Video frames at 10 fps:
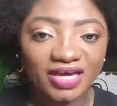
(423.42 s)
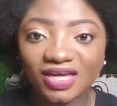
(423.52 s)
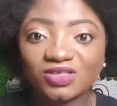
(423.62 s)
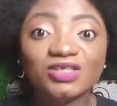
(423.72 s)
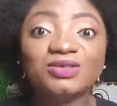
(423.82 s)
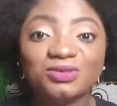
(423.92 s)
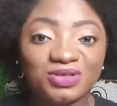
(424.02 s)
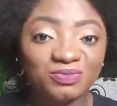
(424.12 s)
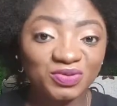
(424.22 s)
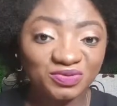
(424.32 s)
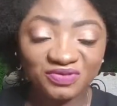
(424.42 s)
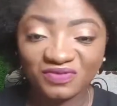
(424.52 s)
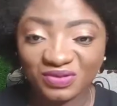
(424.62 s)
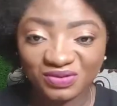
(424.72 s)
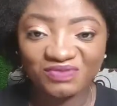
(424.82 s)
I can actually do a book
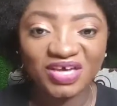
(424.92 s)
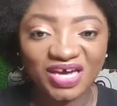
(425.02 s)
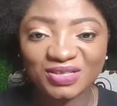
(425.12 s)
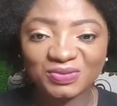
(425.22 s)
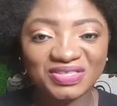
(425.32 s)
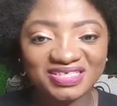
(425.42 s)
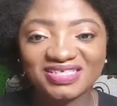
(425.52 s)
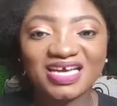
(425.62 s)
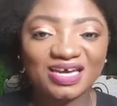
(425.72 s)
review if you guys want it.